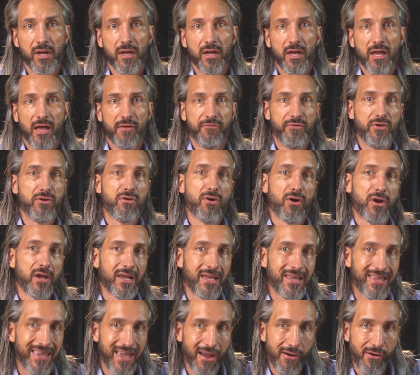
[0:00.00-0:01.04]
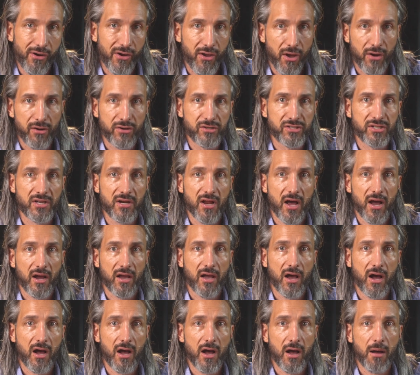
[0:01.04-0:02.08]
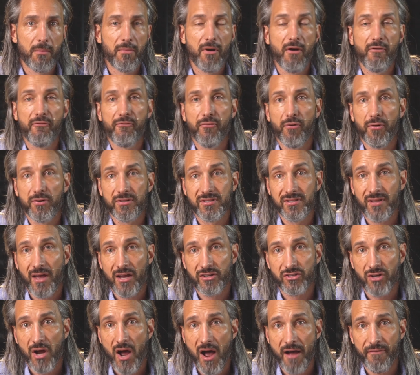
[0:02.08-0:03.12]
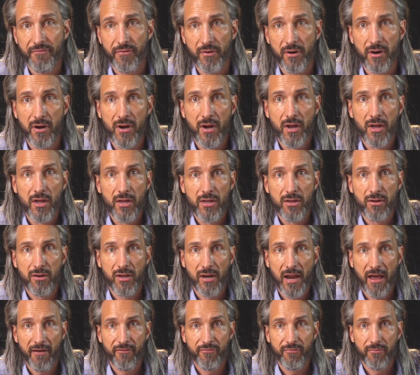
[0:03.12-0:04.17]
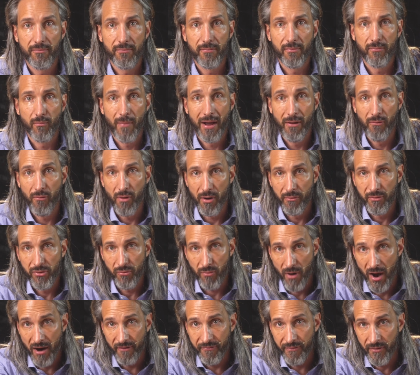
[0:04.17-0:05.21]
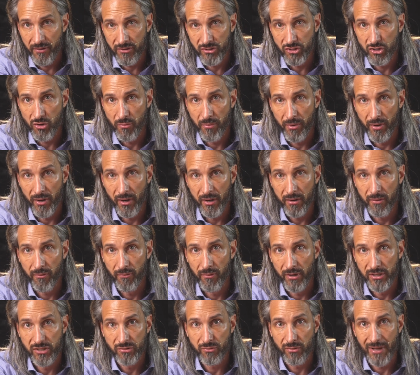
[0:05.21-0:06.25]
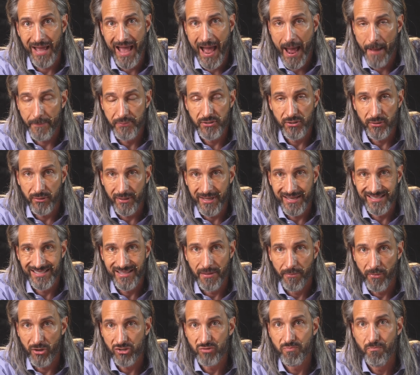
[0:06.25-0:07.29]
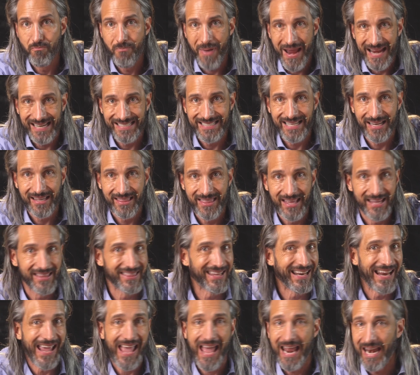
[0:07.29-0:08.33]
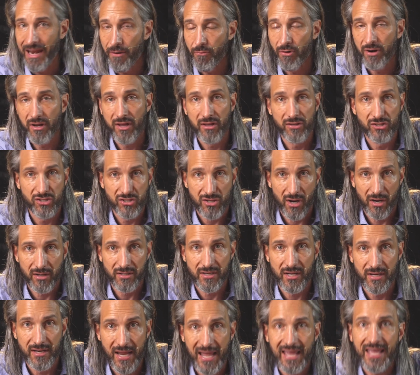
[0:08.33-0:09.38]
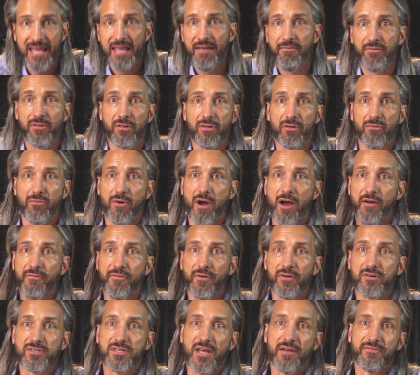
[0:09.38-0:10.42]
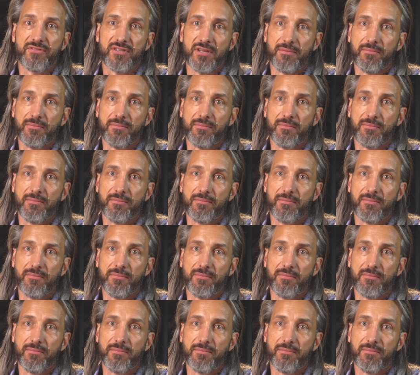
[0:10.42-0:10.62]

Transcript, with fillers: If you go to garrettgunderson.com/offer, you can have my What Would the Rockefellers Do book, which absolutely is the most basic thing that anyone can start today, even though the Rockefellers have